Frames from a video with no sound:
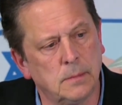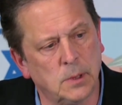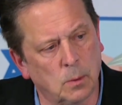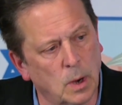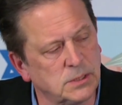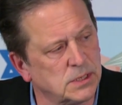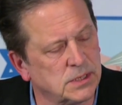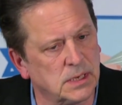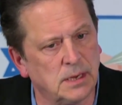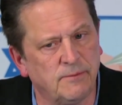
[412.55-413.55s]
there was a
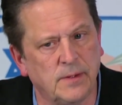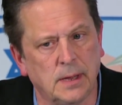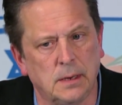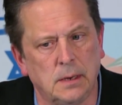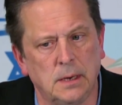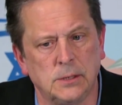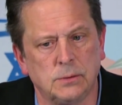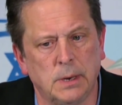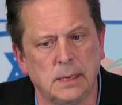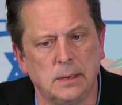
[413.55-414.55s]
significant
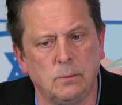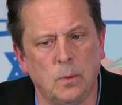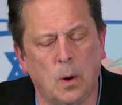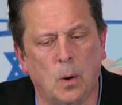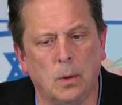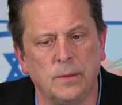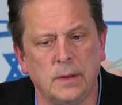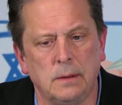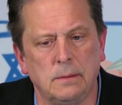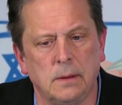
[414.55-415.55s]
Israeli role.
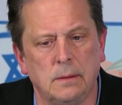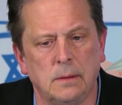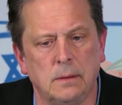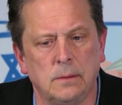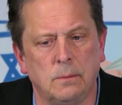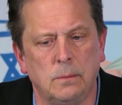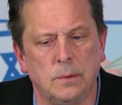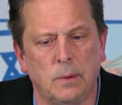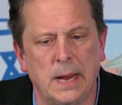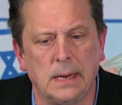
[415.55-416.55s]
The
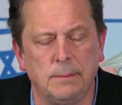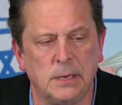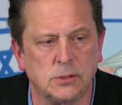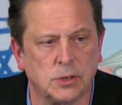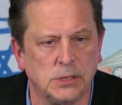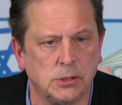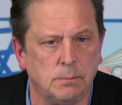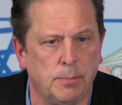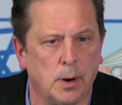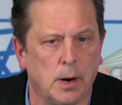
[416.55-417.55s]
Reagan
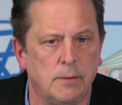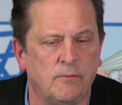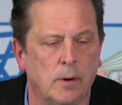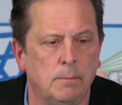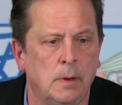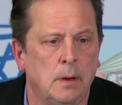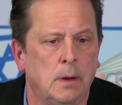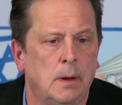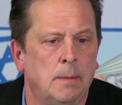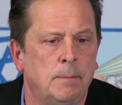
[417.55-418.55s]
administration barred from
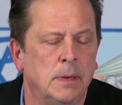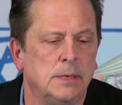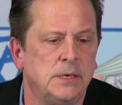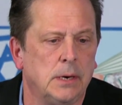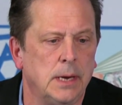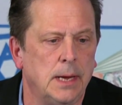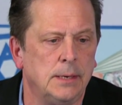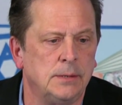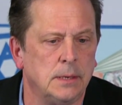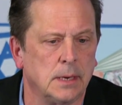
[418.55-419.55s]
military
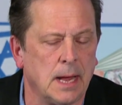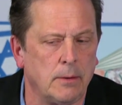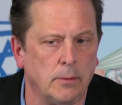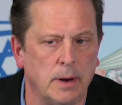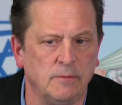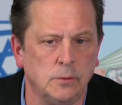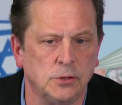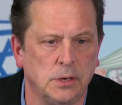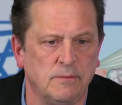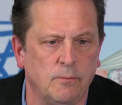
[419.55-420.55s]
aid to the
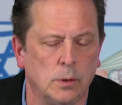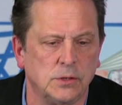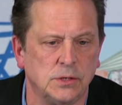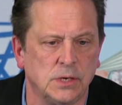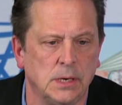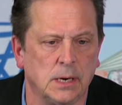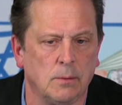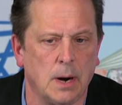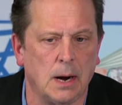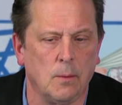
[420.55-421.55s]
counter-revolutionary forces in
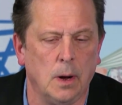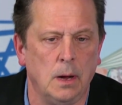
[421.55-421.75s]
Nicaragua